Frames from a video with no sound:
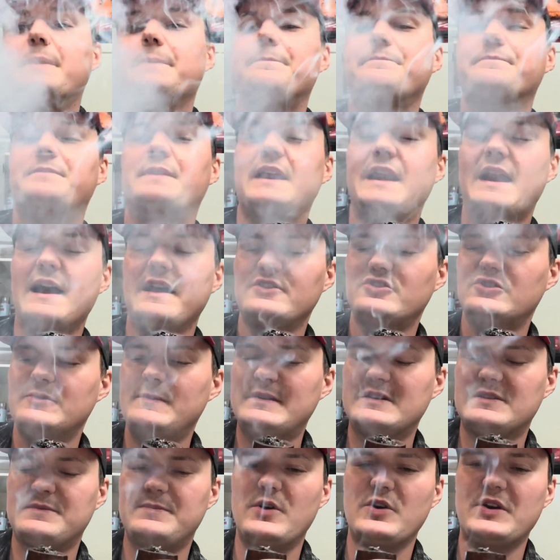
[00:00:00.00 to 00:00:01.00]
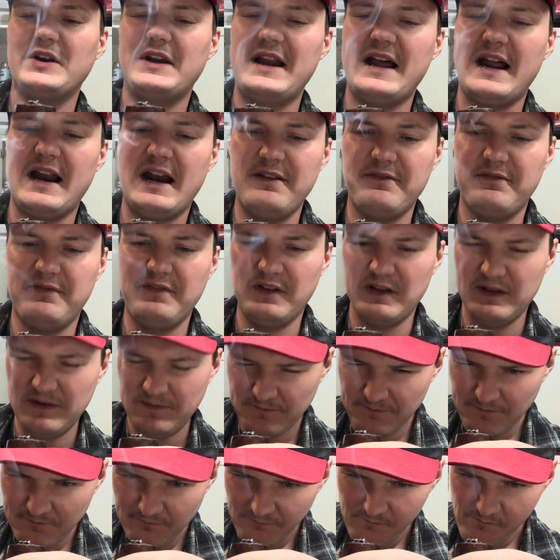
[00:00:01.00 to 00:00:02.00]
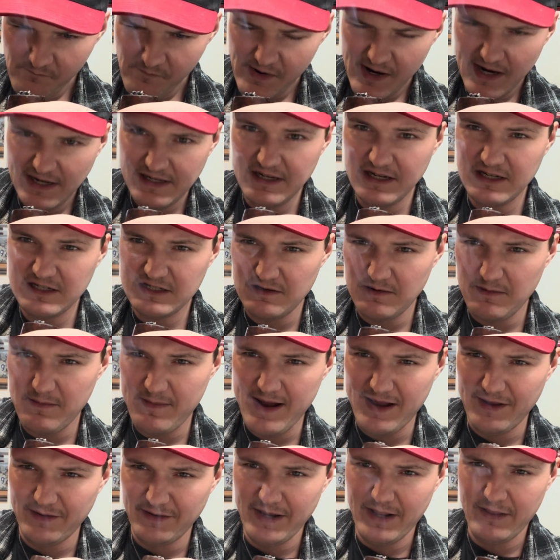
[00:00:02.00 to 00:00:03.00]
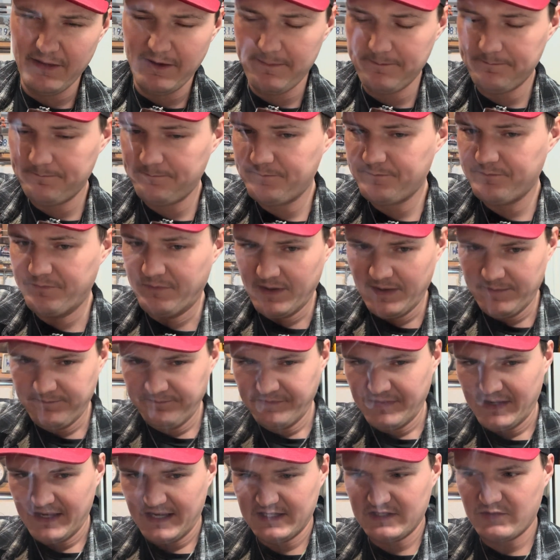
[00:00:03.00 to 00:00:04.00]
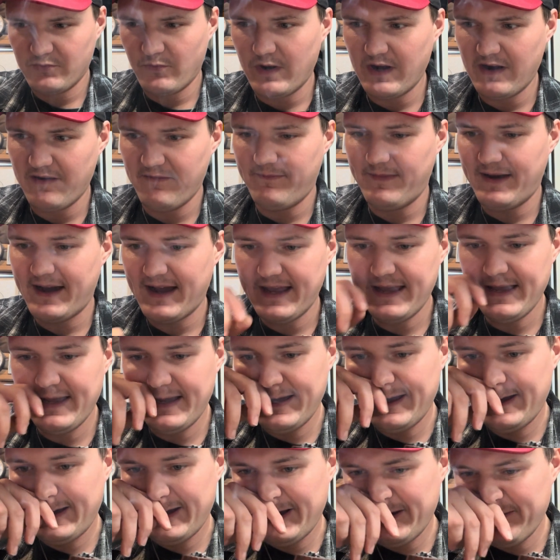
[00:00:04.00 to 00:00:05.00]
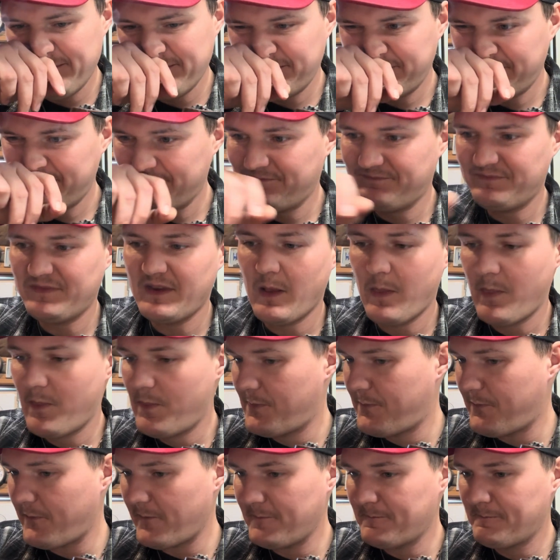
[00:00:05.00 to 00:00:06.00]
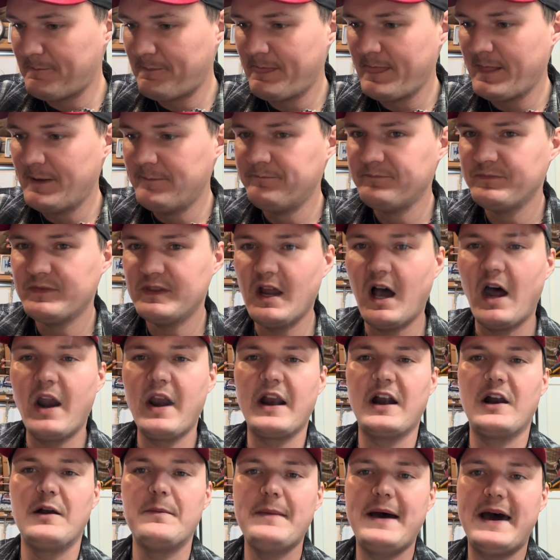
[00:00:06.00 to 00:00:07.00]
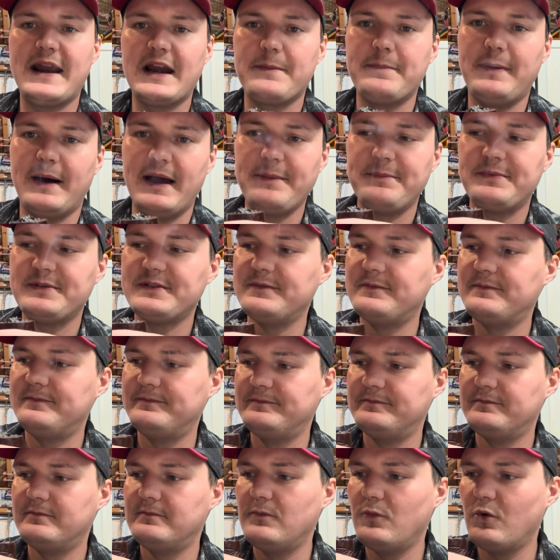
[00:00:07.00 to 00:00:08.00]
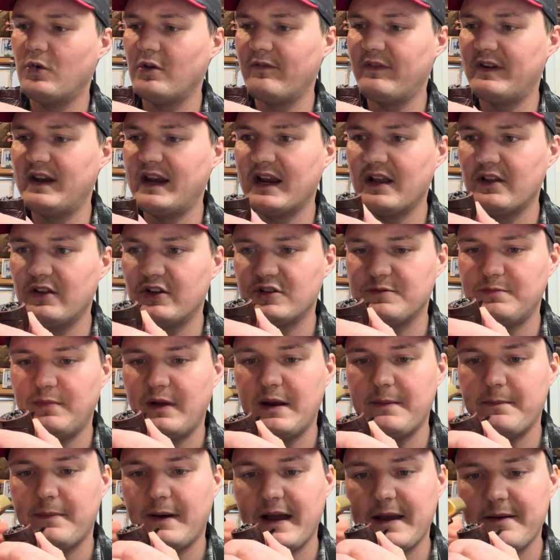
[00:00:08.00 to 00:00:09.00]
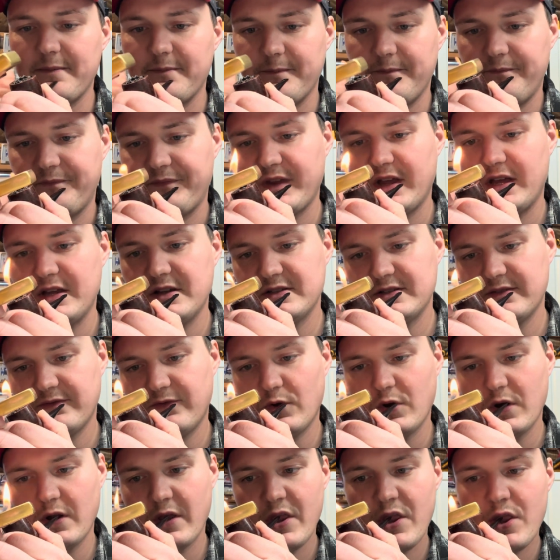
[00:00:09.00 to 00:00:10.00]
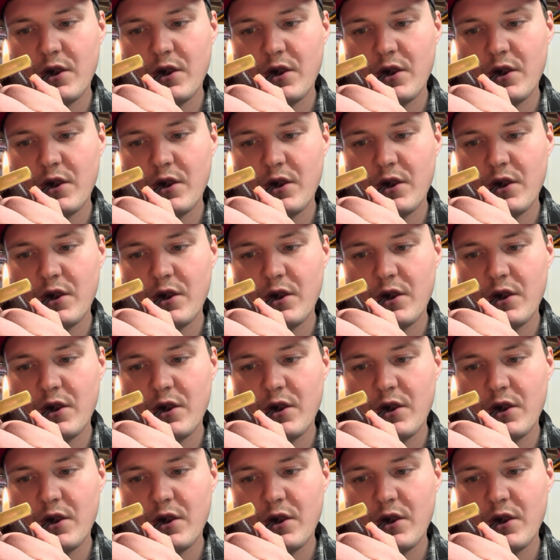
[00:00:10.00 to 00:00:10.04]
It actually been smoking out of a decent amount lately. It's one of my non-aromatic pipes, more of an English blend pipe I use it for.